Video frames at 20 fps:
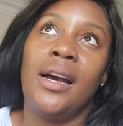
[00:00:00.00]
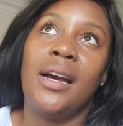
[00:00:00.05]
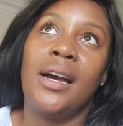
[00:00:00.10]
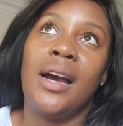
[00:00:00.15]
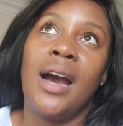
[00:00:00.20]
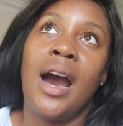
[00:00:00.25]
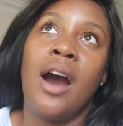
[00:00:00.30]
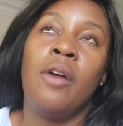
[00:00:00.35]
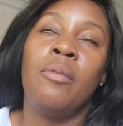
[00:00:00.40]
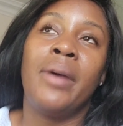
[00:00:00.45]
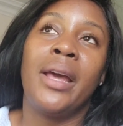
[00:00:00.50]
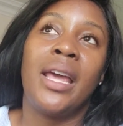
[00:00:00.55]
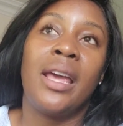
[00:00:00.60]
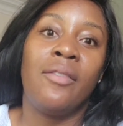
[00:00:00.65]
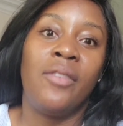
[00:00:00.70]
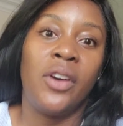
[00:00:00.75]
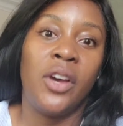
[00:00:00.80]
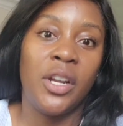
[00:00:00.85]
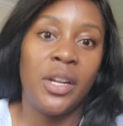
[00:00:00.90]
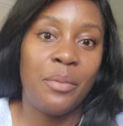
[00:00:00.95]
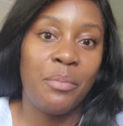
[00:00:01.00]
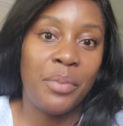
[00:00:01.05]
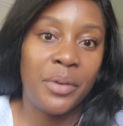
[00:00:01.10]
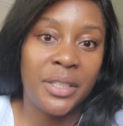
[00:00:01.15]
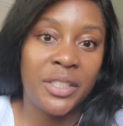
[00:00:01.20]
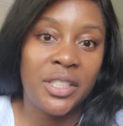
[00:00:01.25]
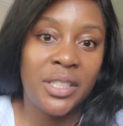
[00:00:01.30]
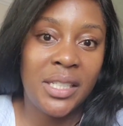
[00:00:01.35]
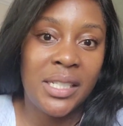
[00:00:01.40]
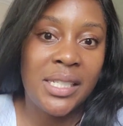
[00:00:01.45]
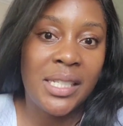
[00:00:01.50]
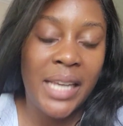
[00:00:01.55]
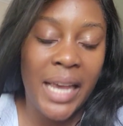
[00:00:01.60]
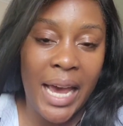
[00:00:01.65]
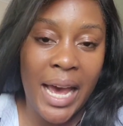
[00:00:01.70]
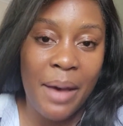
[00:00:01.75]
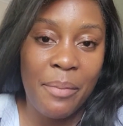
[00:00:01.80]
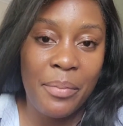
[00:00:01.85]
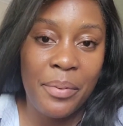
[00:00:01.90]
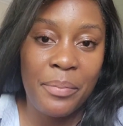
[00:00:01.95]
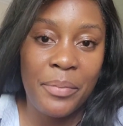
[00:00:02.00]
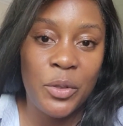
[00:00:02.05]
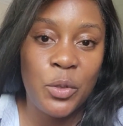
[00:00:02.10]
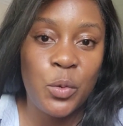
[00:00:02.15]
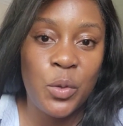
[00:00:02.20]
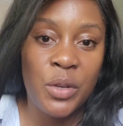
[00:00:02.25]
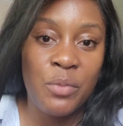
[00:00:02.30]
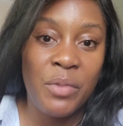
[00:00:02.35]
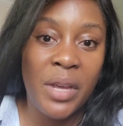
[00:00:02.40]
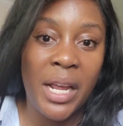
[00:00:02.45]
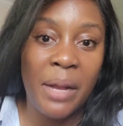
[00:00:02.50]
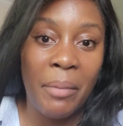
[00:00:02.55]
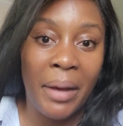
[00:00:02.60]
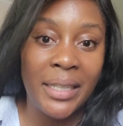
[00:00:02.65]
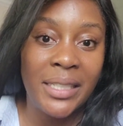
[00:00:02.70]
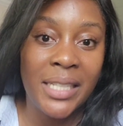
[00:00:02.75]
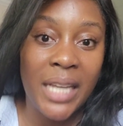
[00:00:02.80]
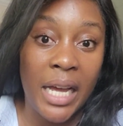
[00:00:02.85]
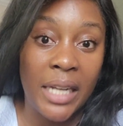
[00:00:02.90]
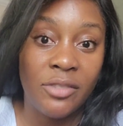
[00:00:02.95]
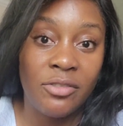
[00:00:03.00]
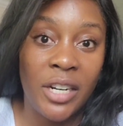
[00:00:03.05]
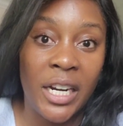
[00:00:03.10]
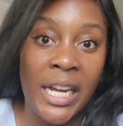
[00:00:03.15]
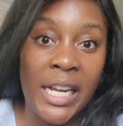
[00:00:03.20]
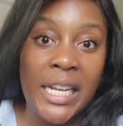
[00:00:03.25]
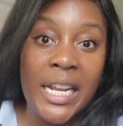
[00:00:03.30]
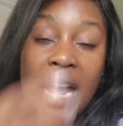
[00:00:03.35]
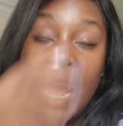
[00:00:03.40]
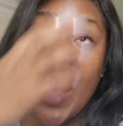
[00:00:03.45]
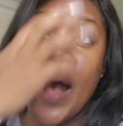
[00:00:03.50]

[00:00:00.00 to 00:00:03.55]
how am I ever going to bridge this gap between me and my son, right?